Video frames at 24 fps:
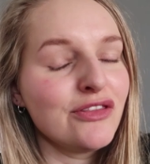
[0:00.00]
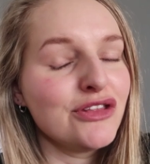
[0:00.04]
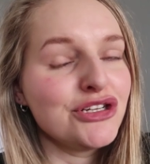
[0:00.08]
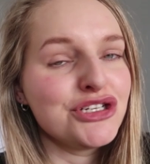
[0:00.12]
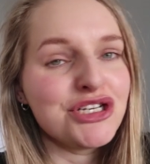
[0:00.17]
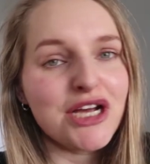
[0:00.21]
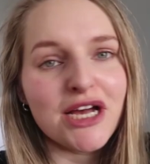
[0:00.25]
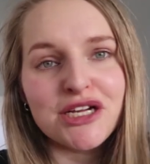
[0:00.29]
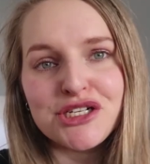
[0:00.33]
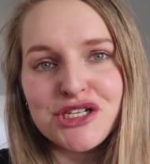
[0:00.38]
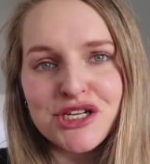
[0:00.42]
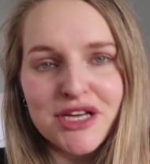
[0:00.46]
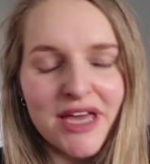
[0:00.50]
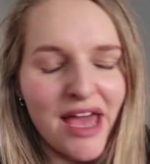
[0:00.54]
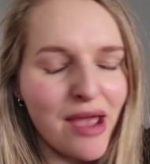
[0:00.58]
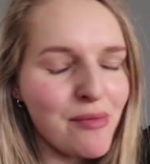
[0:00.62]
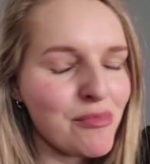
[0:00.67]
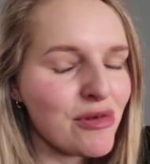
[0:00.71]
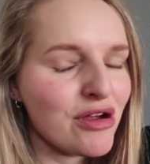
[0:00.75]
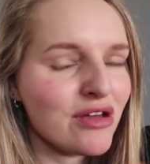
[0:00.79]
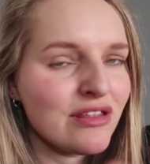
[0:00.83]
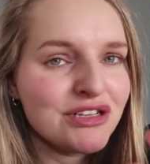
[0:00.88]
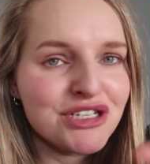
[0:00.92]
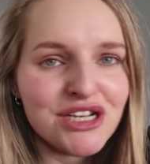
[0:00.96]
the change in
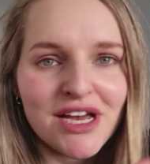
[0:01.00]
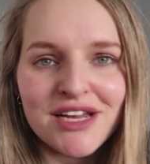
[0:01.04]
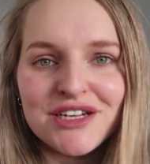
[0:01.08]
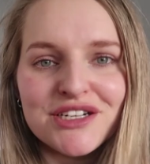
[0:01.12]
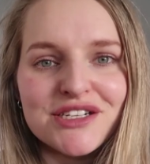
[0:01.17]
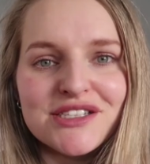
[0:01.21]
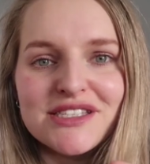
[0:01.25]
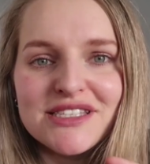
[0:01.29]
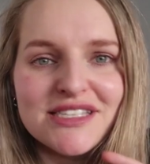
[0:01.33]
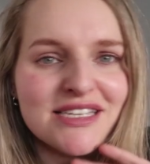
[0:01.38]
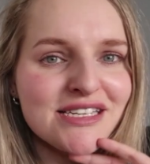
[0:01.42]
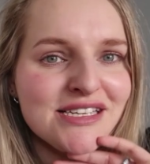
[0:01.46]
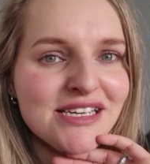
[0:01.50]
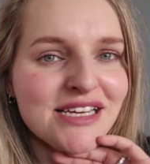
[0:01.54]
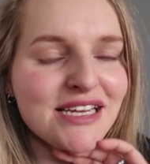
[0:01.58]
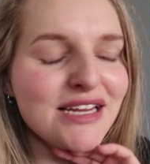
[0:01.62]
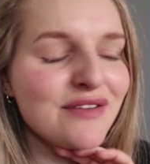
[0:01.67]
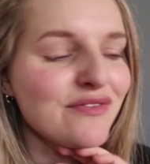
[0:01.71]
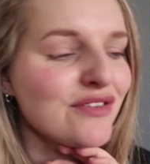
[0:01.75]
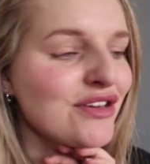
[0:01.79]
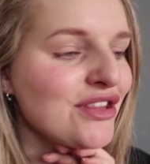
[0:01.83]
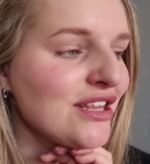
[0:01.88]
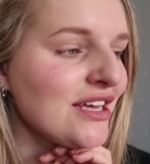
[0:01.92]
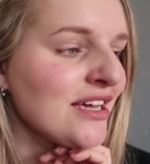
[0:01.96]
camera, the change in setting
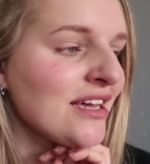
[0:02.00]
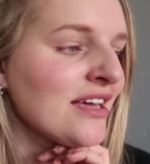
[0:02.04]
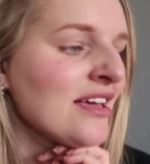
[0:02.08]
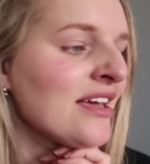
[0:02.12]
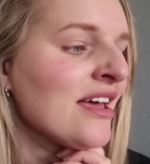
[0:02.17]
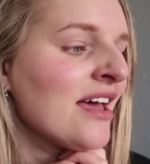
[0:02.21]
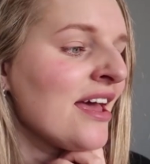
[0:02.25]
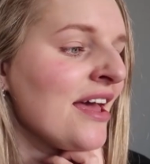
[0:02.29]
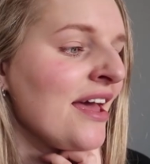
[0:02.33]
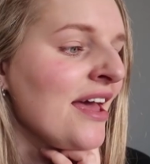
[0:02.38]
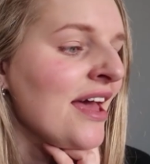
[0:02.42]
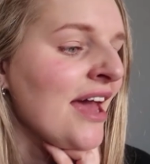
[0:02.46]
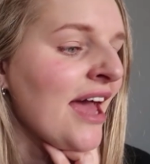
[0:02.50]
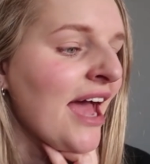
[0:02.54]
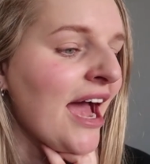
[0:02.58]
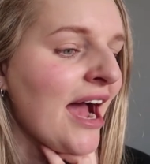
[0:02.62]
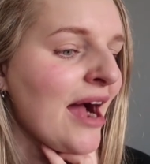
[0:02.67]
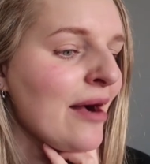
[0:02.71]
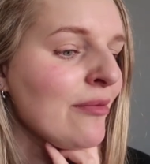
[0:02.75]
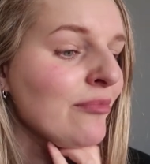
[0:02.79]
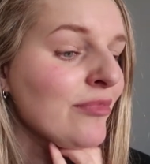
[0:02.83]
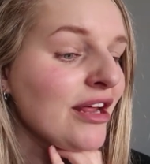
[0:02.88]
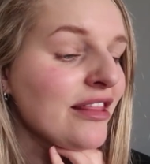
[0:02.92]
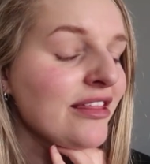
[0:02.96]
and everything,
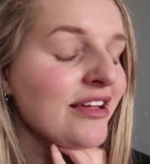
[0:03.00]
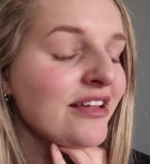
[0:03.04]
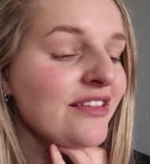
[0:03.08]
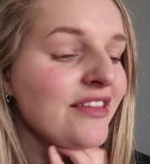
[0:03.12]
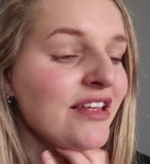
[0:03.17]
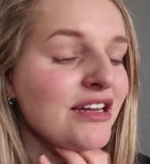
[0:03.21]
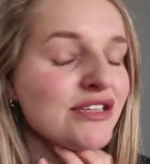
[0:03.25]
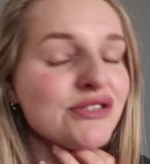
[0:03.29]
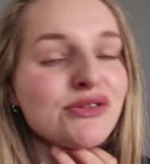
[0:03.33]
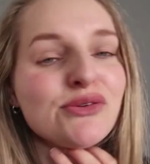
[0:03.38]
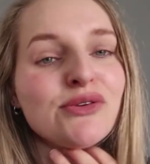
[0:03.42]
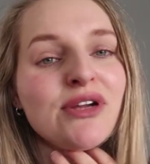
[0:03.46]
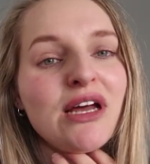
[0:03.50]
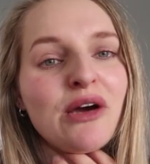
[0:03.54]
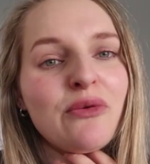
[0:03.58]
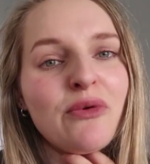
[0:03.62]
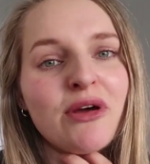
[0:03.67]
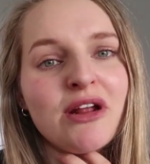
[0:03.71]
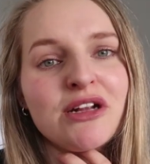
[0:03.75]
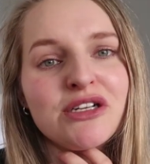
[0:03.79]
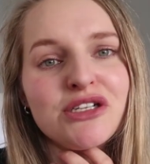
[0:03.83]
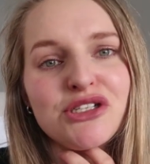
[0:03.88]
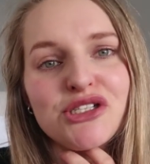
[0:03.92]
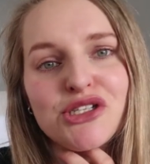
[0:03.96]
but I think that is all I
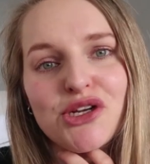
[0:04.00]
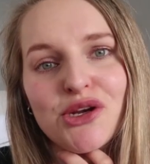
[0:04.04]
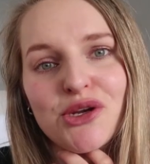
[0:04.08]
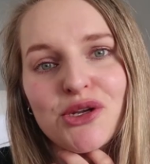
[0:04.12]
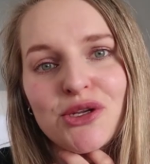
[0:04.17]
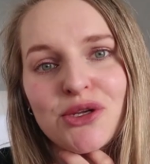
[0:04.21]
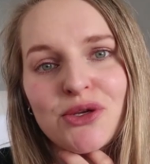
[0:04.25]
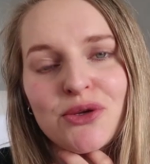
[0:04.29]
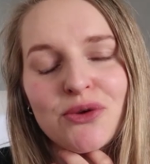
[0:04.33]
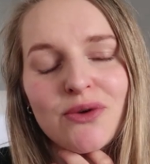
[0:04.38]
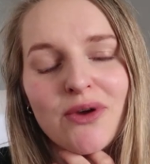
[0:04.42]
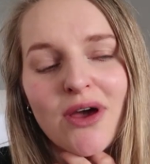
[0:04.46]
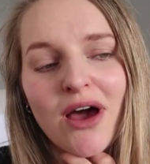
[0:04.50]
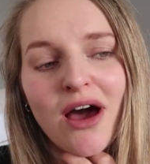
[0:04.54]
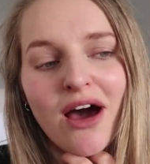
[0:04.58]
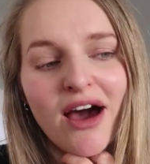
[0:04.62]
wanted to show you.